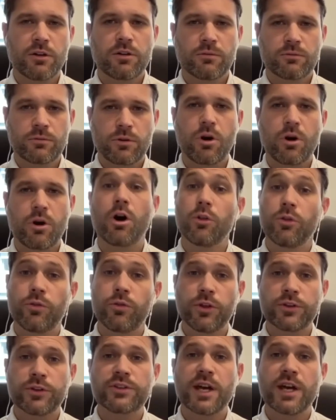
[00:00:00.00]
called
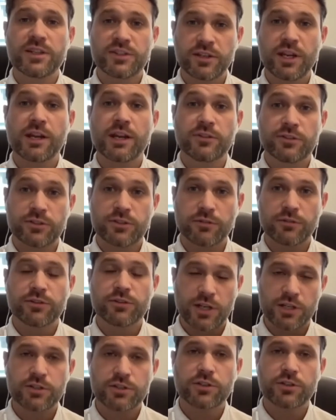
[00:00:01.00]
the Designated
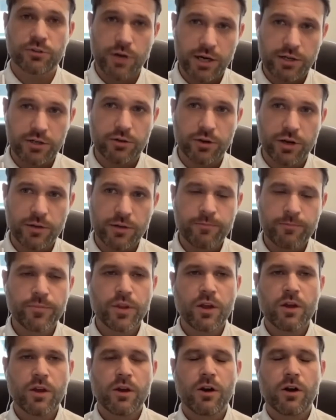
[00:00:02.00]
Service Agent Directory
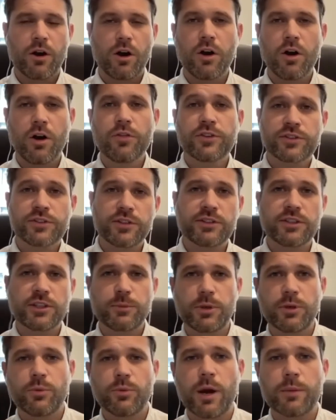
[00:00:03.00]
on the
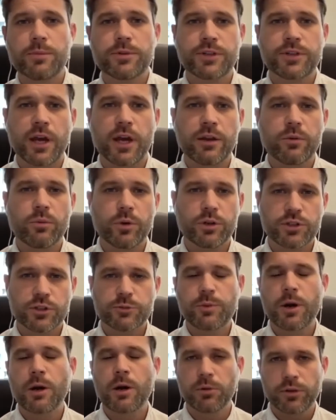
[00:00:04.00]
CCB website, which
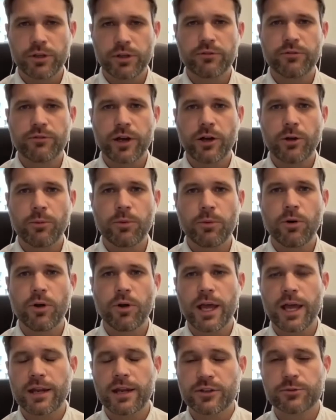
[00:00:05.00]
is publicly available
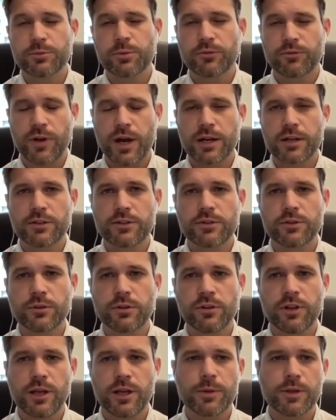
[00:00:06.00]
and is provided to
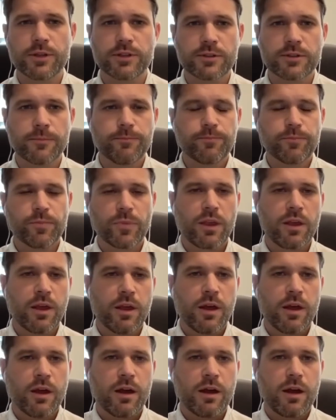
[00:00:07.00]
claimants.
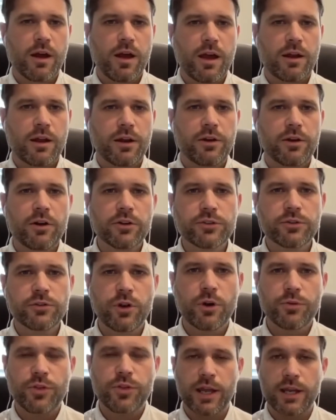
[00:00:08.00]
And I'd also
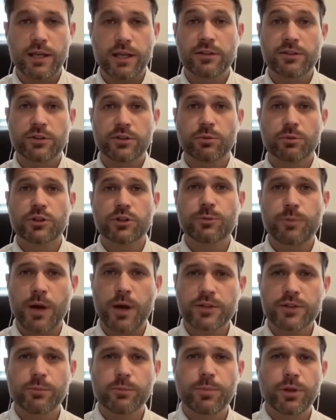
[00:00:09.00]
note that it's the
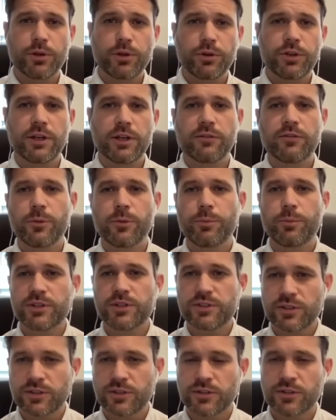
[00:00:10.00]
responsibility of the
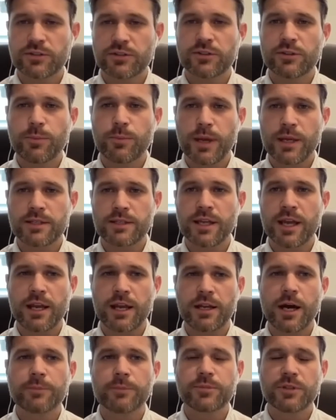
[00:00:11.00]
businesses to
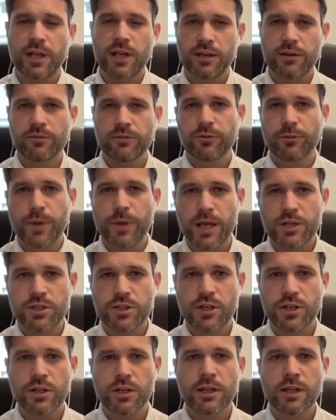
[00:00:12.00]
maintain up-to-date
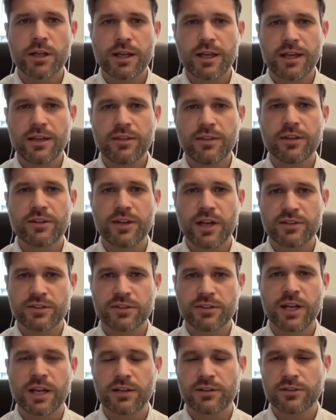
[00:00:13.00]
information in the
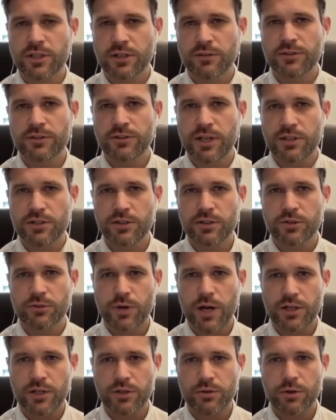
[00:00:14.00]
Designated Service Agent
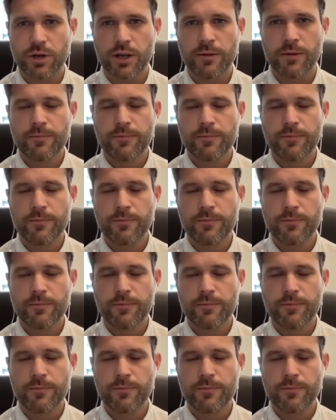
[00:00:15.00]
Directory.